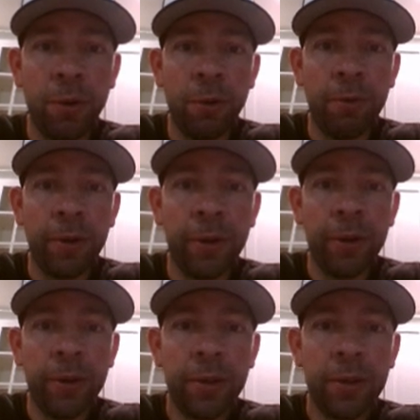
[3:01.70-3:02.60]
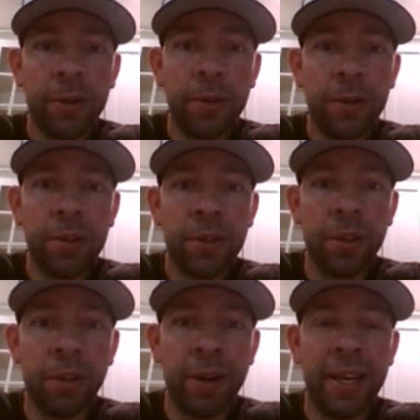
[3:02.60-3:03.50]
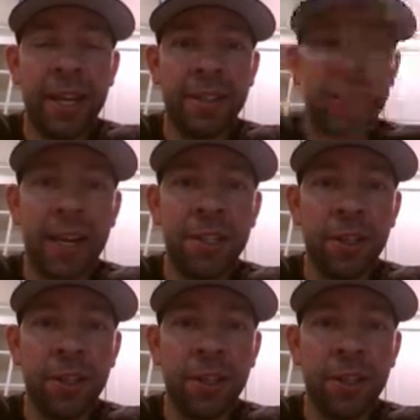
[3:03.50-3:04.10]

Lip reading: over to the right-hand side